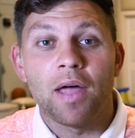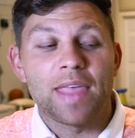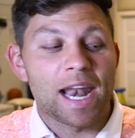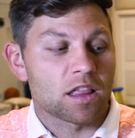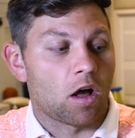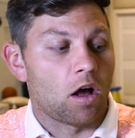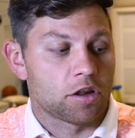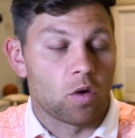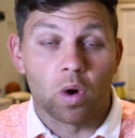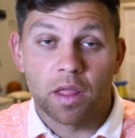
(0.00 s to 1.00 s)
but that is
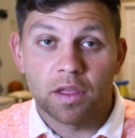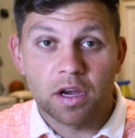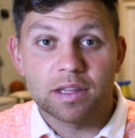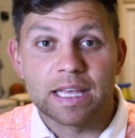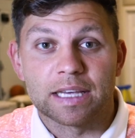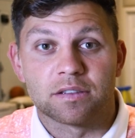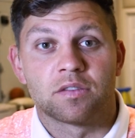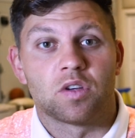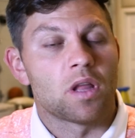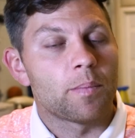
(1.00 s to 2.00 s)
also one of the good
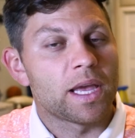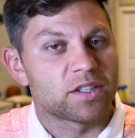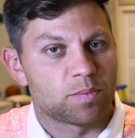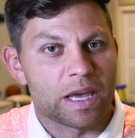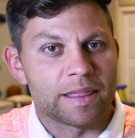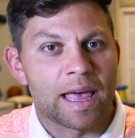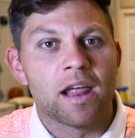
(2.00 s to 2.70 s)
things. So let me explain that.